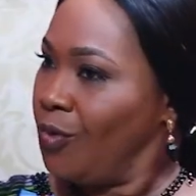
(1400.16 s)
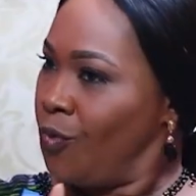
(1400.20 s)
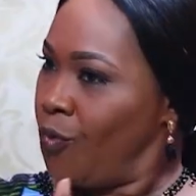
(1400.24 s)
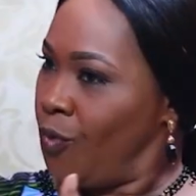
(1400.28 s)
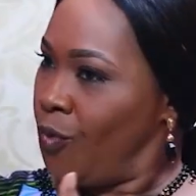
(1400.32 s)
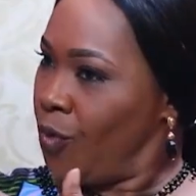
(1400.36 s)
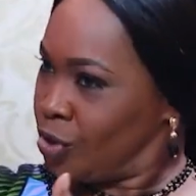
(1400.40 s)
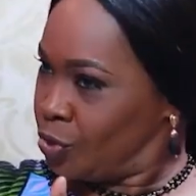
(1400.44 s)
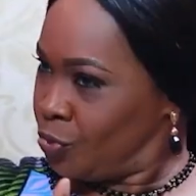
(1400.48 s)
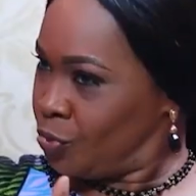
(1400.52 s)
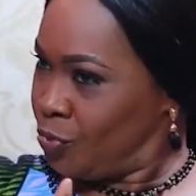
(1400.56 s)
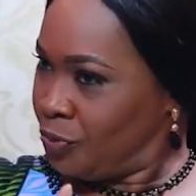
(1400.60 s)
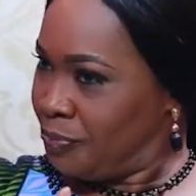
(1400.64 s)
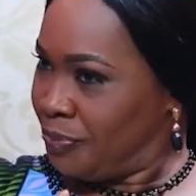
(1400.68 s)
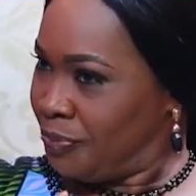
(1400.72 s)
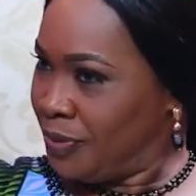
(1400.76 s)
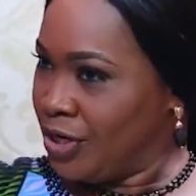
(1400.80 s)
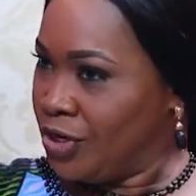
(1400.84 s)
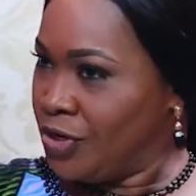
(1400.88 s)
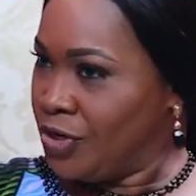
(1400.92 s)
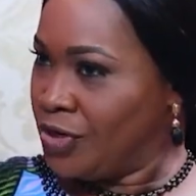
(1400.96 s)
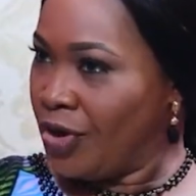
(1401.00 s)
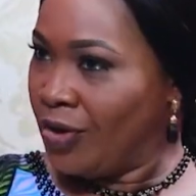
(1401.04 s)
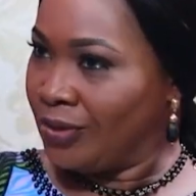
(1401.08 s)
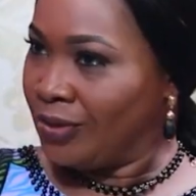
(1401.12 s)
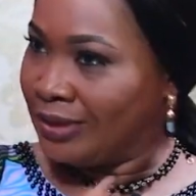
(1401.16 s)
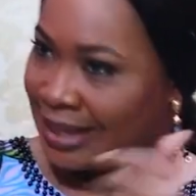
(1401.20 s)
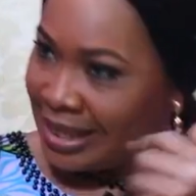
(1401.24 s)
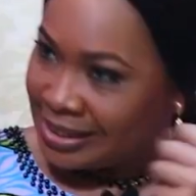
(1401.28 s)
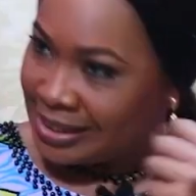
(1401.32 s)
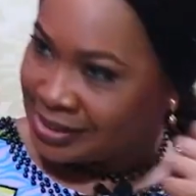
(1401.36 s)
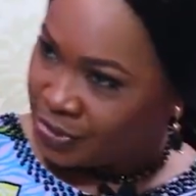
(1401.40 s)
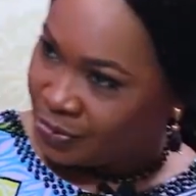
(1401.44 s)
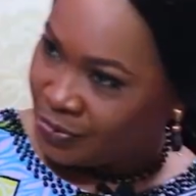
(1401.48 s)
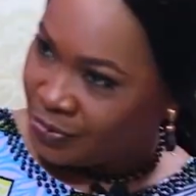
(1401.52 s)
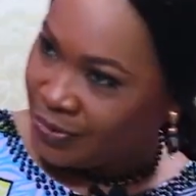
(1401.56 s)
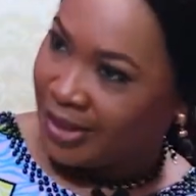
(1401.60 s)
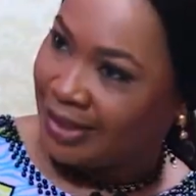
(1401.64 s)
what would be your
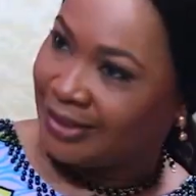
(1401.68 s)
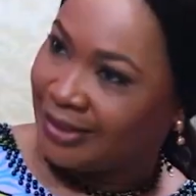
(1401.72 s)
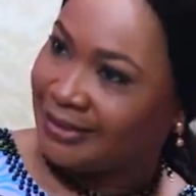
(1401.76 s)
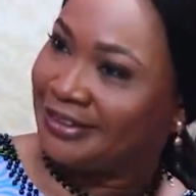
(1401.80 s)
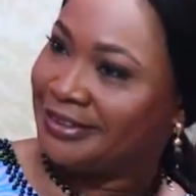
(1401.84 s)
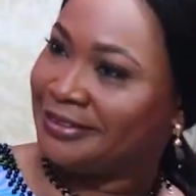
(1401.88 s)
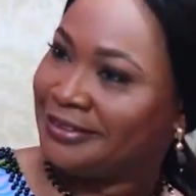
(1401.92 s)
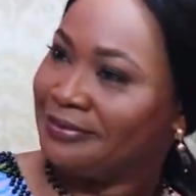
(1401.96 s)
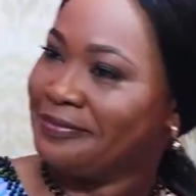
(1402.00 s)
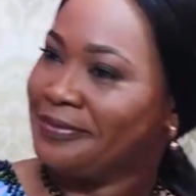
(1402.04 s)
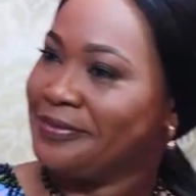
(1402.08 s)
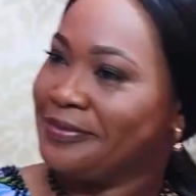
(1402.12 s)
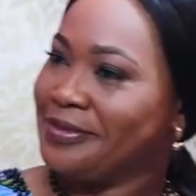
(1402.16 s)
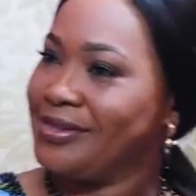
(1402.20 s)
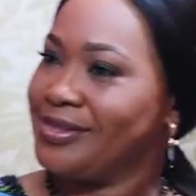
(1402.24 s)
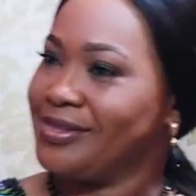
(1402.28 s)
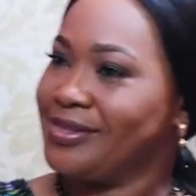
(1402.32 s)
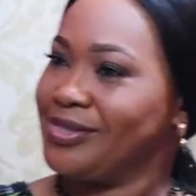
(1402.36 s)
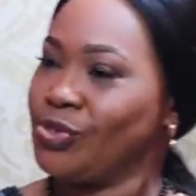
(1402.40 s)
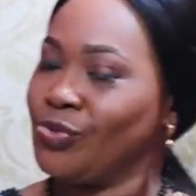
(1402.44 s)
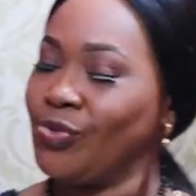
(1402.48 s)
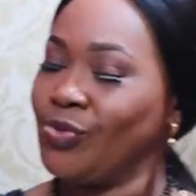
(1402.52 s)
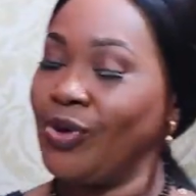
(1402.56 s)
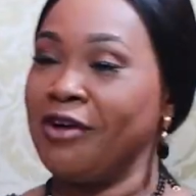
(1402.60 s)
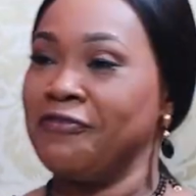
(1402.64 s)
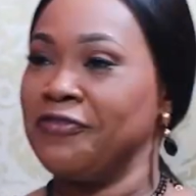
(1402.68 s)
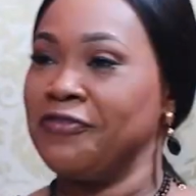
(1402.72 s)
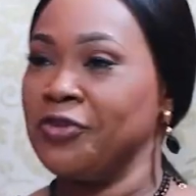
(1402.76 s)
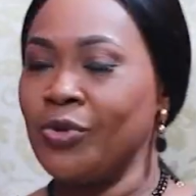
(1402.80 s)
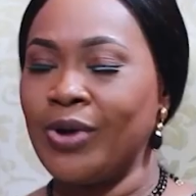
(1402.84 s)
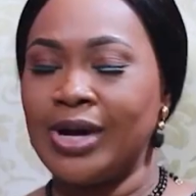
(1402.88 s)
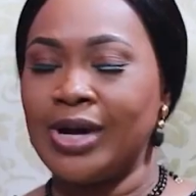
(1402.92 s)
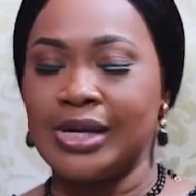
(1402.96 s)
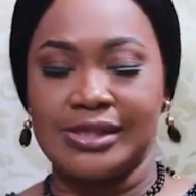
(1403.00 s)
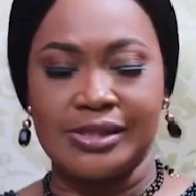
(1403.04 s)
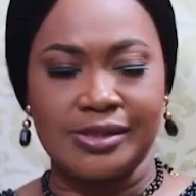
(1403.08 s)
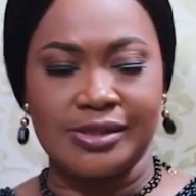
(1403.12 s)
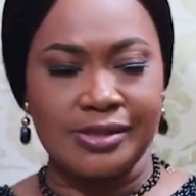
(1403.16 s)
last word to our
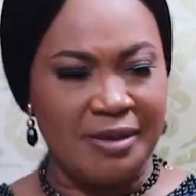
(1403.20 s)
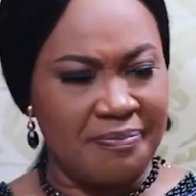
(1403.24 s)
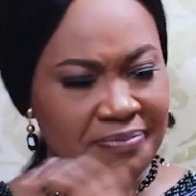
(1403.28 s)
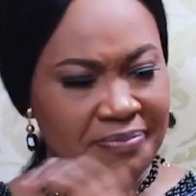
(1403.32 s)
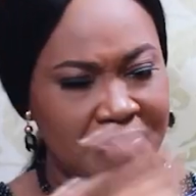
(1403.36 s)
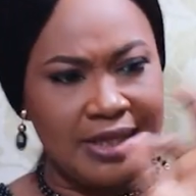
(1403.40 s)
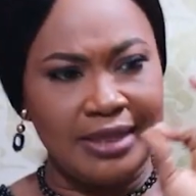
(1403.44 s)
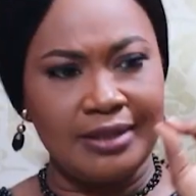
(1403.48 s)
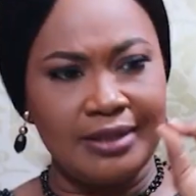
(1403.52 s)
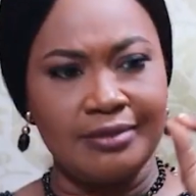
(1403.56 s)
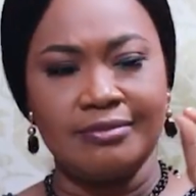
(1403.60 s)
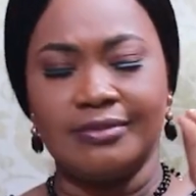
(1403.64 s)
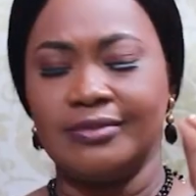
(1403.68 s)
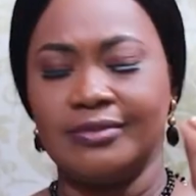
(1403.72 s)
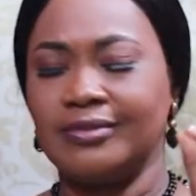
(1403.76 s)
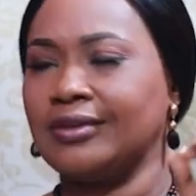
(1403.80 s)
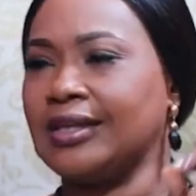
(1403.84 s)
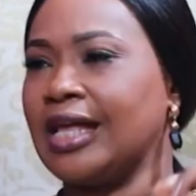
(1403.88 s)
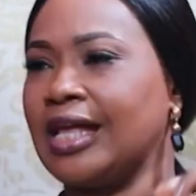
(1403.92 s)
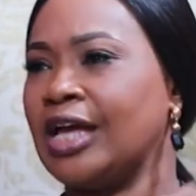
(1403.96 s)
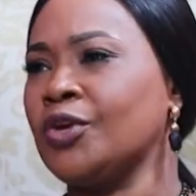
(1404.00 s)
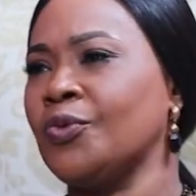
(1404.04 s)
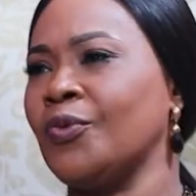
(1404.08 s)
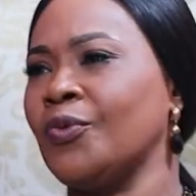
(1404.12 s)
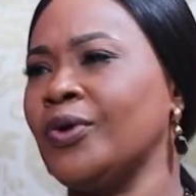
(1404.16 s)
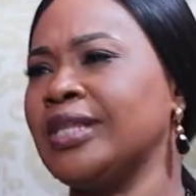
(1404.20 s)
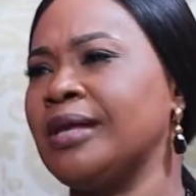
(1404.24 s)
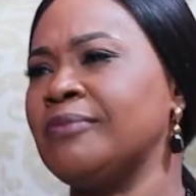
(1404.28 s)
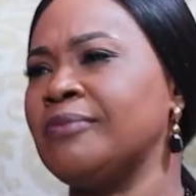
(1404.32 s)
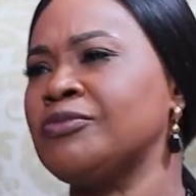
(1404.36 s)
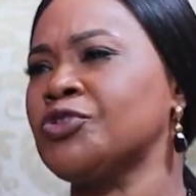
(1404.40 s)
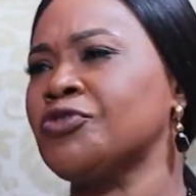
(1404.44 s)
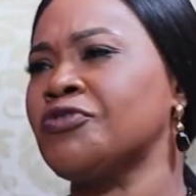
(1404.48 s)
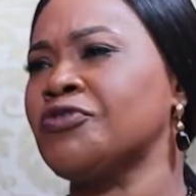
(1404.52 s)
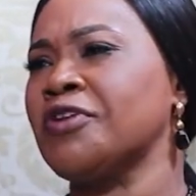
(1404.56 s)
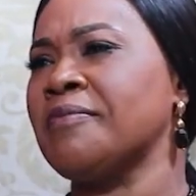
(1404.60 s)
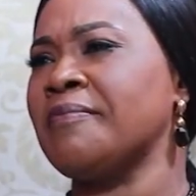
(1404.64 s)
viewers? Something. Uh, since I'm